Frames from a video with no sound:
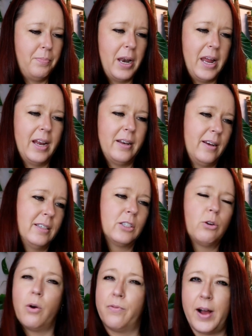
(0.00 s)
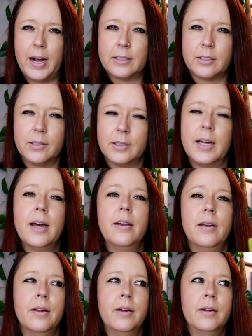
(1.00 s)
but it does grow faster
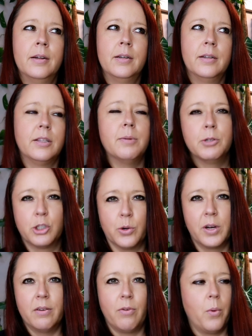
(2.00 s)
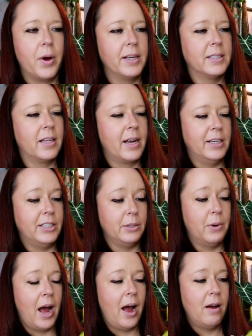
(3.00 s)
than the majority of Hoyas that I
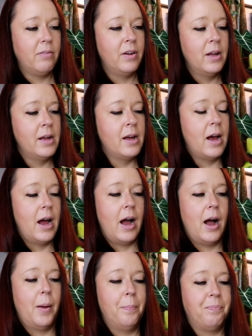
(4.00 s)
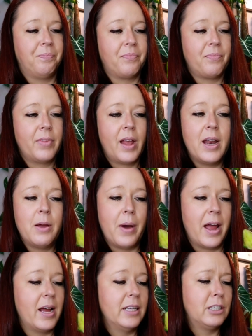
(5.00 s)
do have.
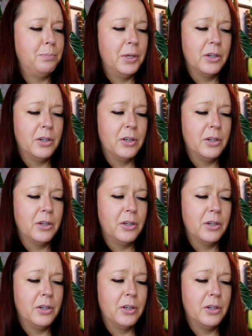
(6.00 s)
Anyway, it's